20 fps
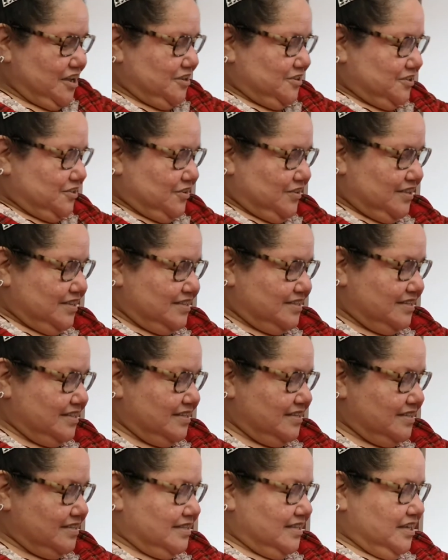So this
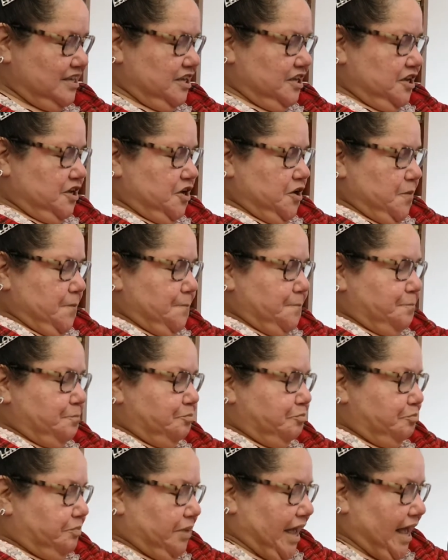is the
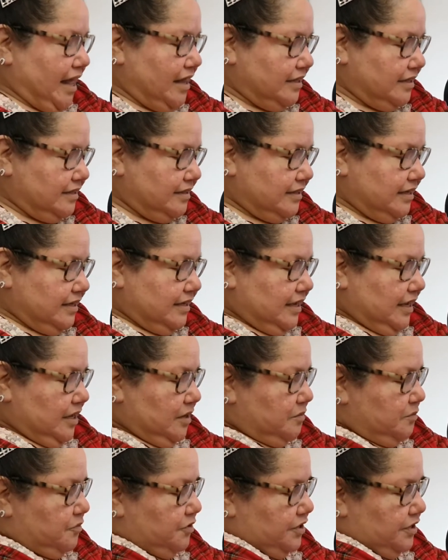palette they
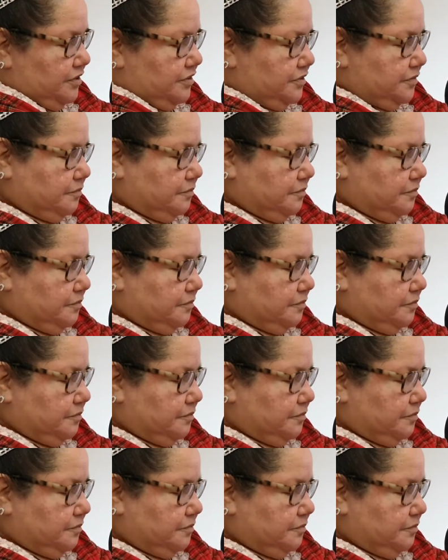came with,